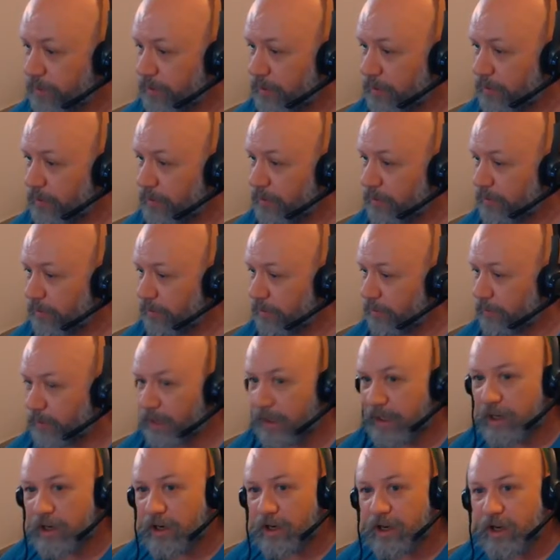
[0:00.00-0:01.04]
so again
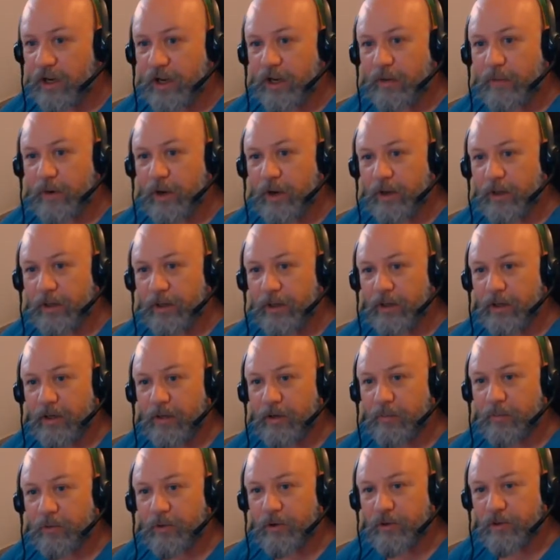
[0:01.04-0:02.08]
I am only
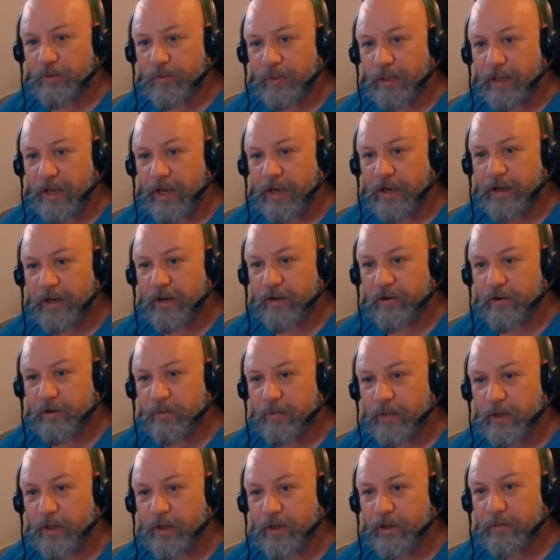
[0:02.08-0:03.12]
approximately 800
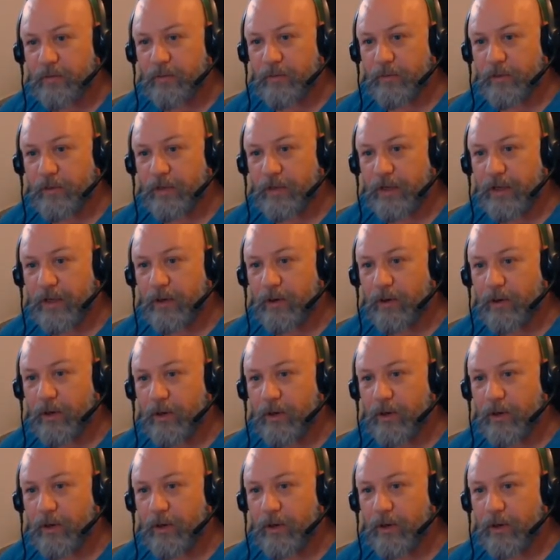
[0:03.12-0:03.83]
meters from the tower